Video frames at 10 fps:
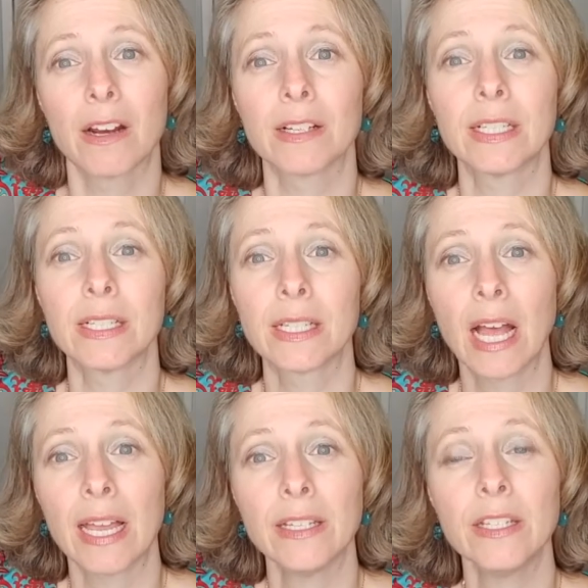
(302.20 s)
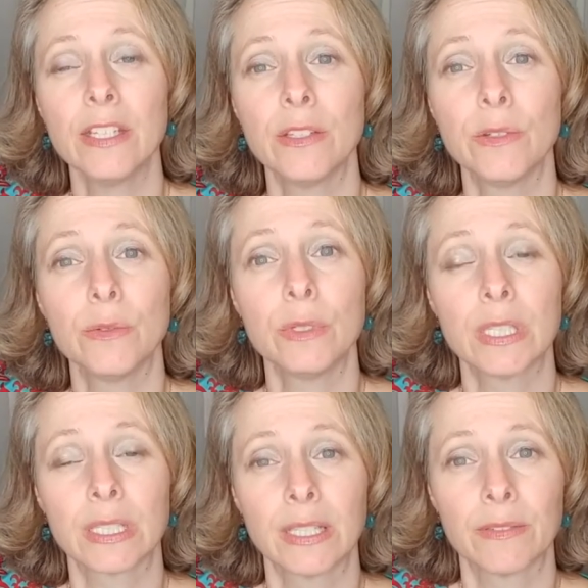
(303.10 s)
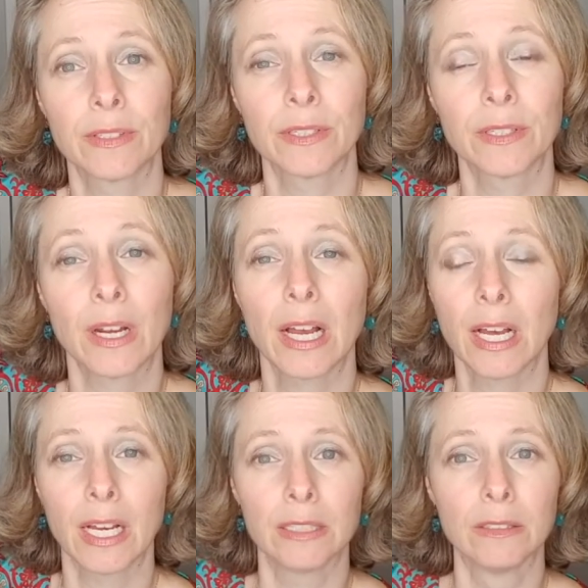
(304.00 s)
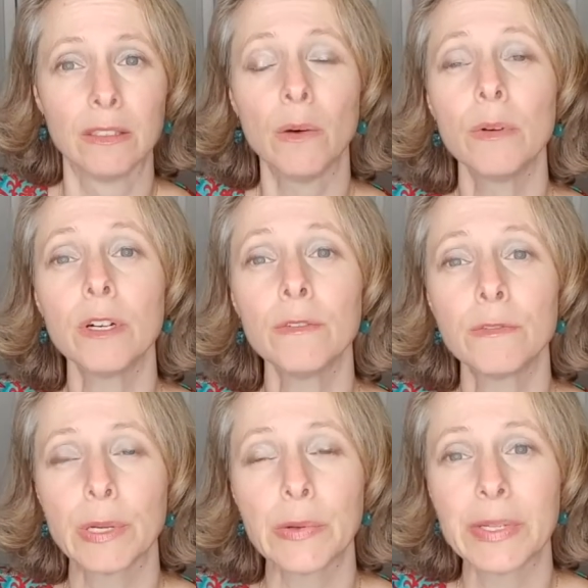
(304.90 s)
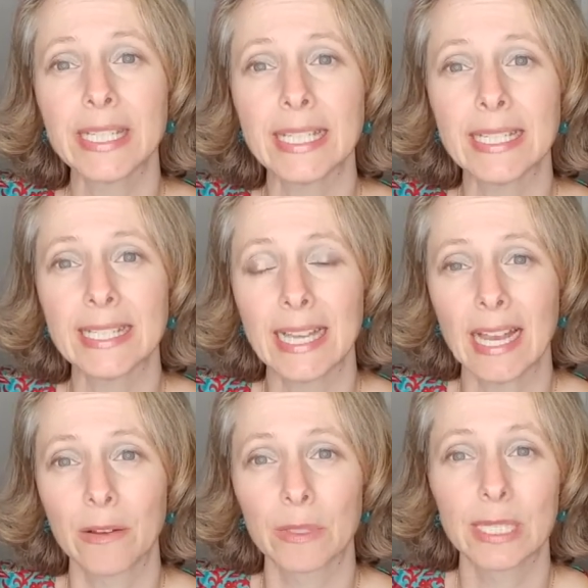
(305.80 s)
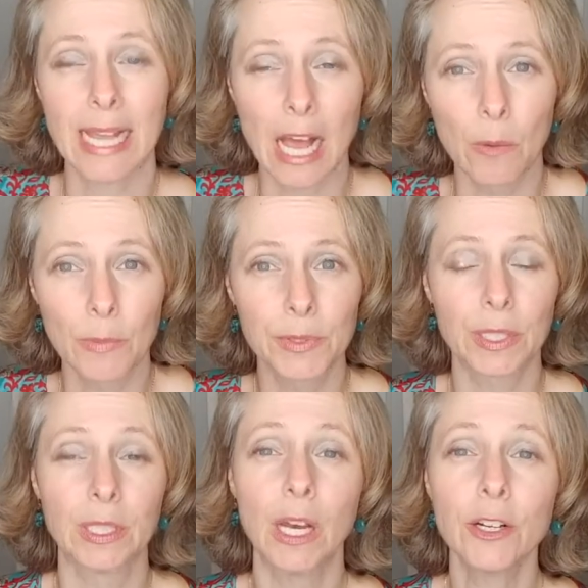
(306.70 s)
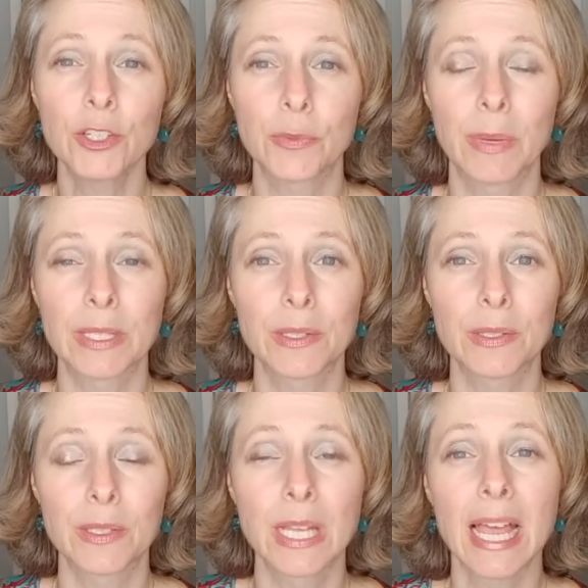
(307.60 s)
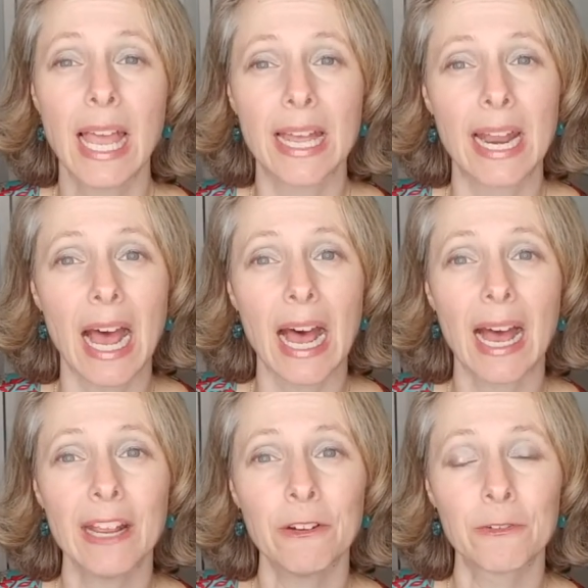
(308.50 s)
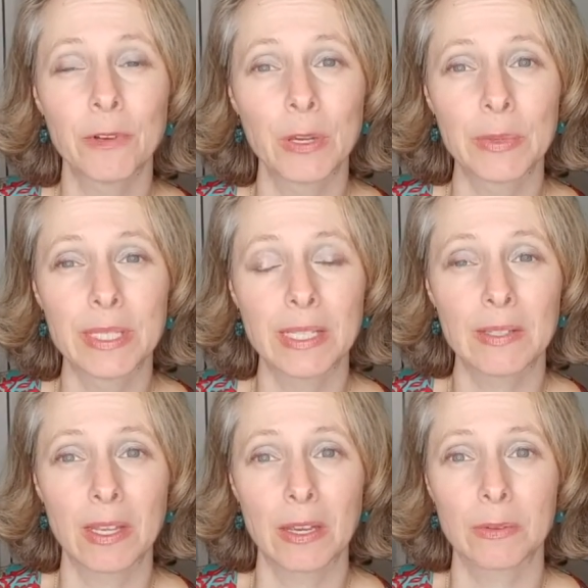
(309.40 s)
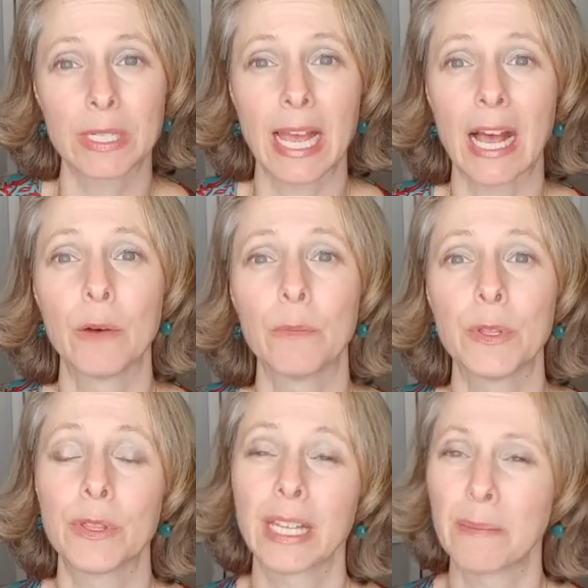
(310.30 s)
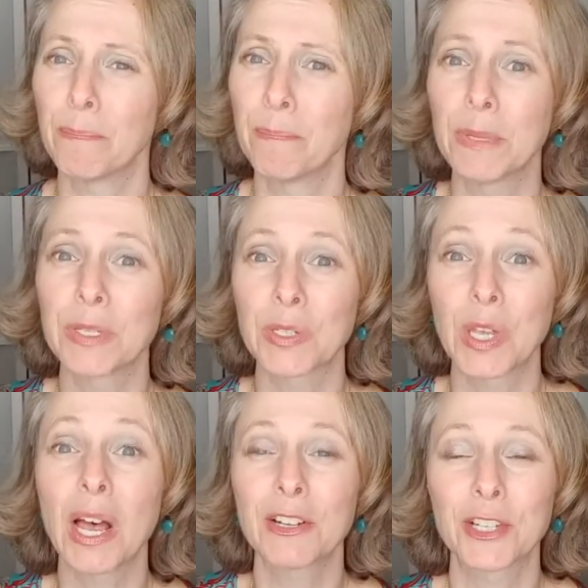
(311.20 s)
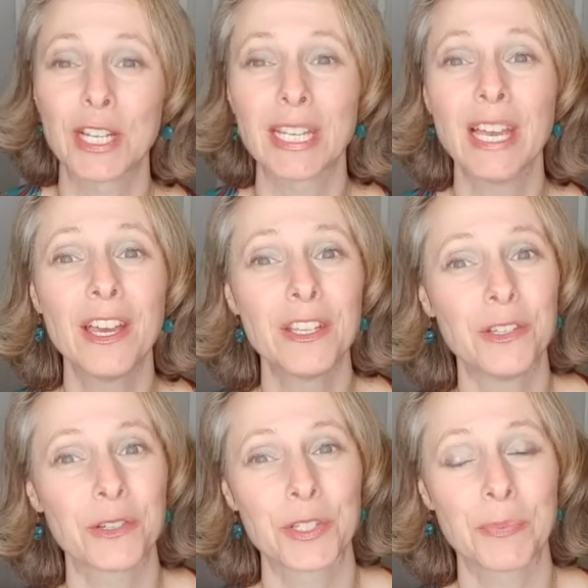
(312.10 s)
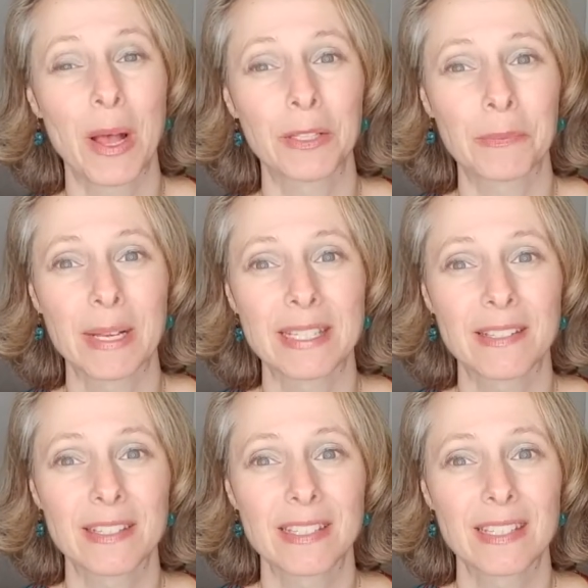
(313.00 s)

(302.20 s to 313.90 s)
designed to deliver lower frequency sounds to help with the larger muscles and a higher frequency sound to help with like massaging your smaller muscles.